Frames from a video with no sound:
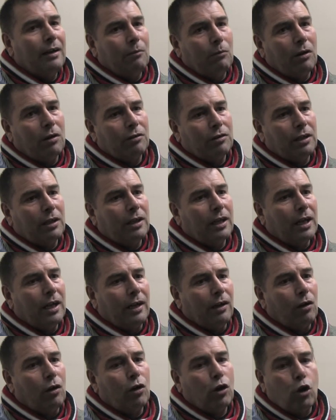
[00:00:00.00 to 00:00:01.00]
what I said
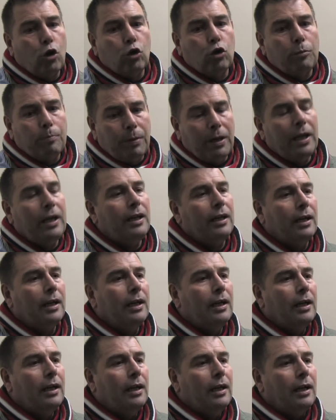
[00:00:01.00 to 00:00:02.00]
earlier on, it could have been
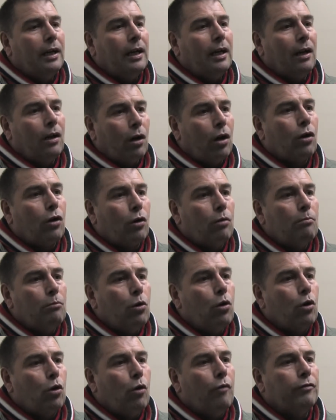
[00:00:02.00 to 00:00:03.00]
a lot
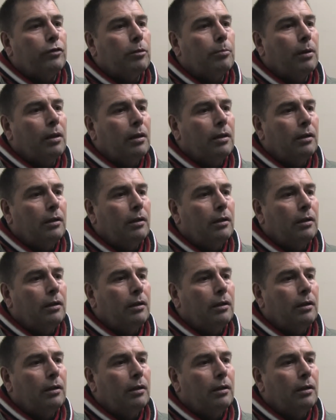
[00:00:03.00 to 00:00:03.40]
more comfortable.